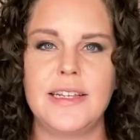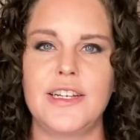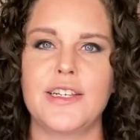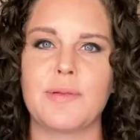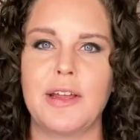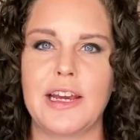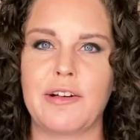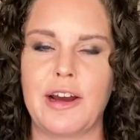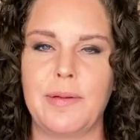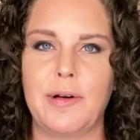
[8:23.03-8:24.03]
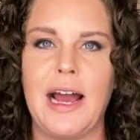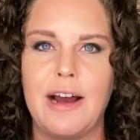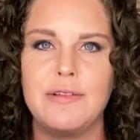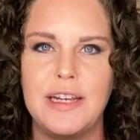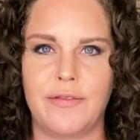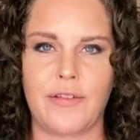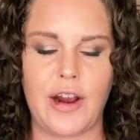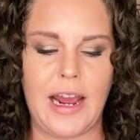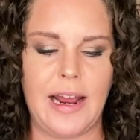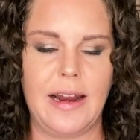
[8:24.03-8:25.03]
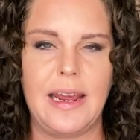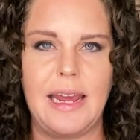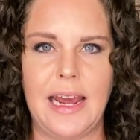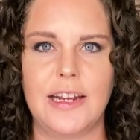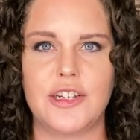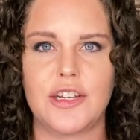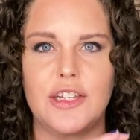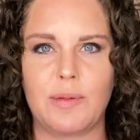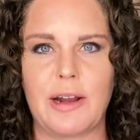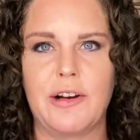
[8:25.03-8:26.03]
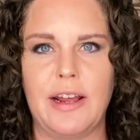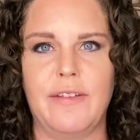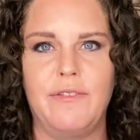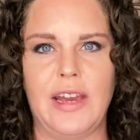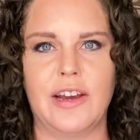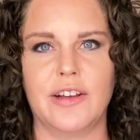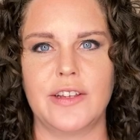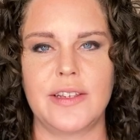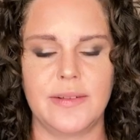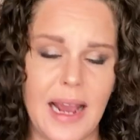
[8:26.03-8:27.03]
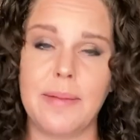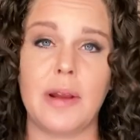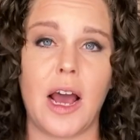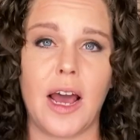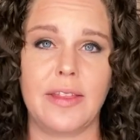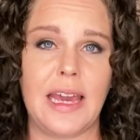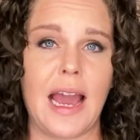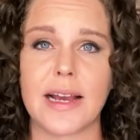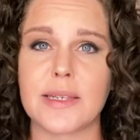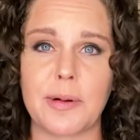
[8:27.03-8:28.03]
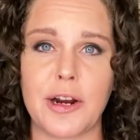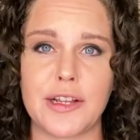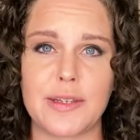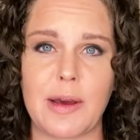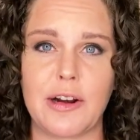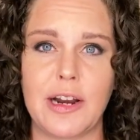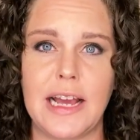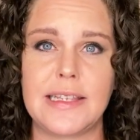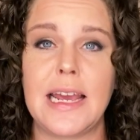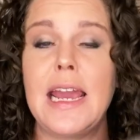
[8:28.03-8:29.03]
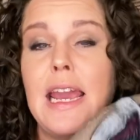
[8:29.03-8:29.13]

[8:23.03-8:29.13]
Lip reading: just really incredible how different each sweater knit feels. I am not the expert on sweater knits.